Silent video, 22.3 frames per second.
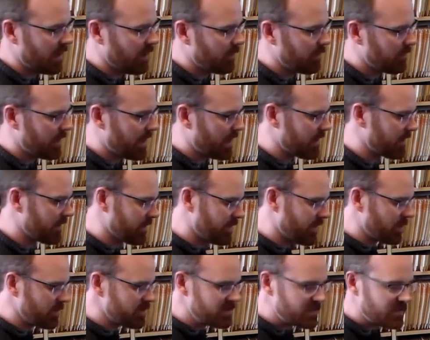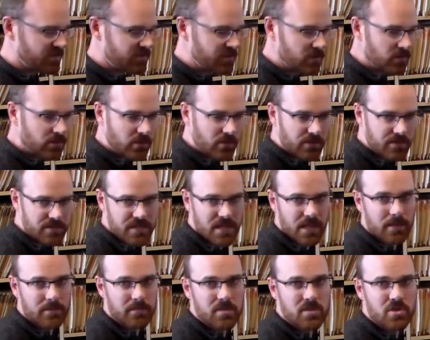But those few little
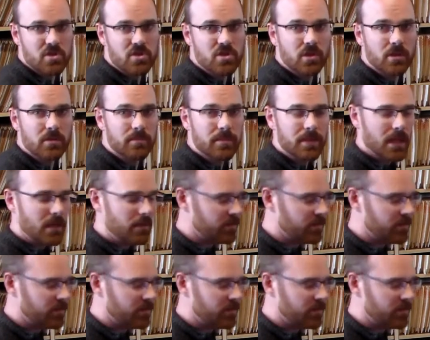tips should be